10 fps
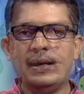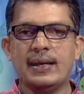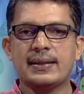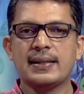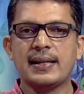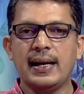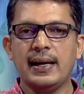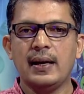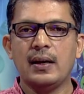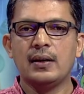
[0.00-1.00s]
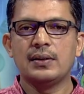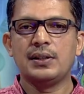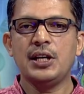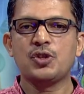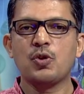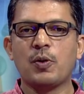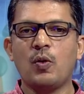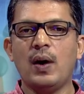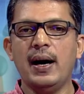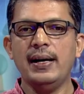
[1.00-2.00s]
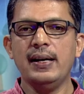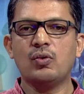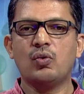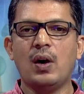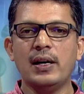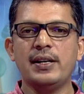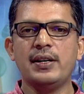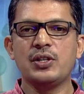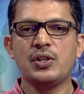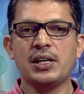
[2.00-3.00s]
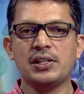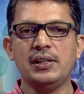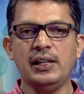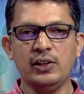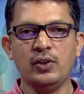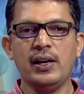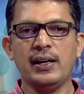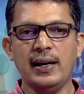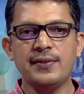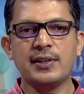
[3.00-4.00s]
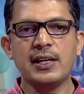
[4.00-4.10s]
SSA seeks to provide quality education including life